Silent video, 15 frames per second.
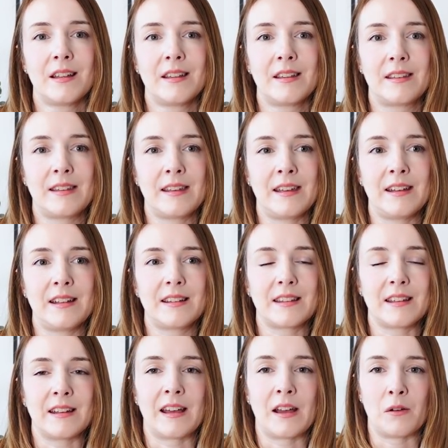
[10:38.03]
sit
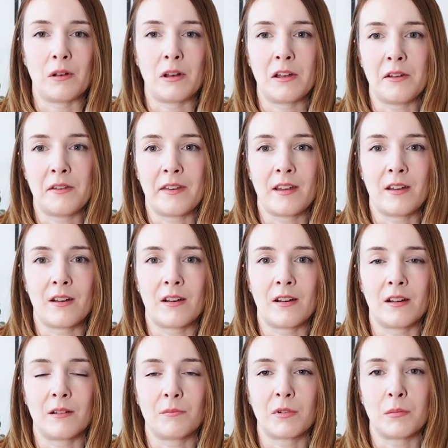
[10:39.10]
and how low they
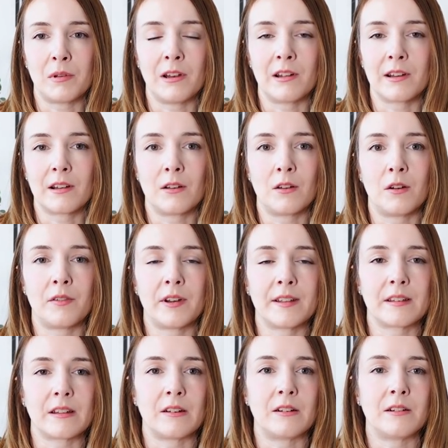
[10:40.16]
are, probably like a lot of
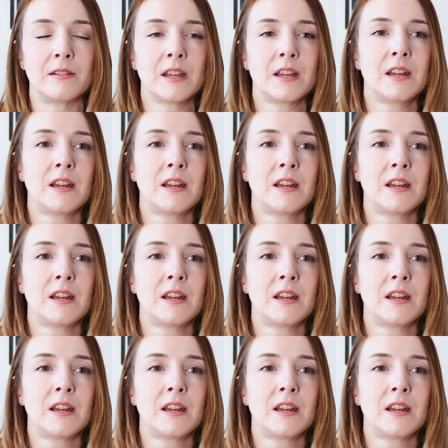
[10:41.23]
us are.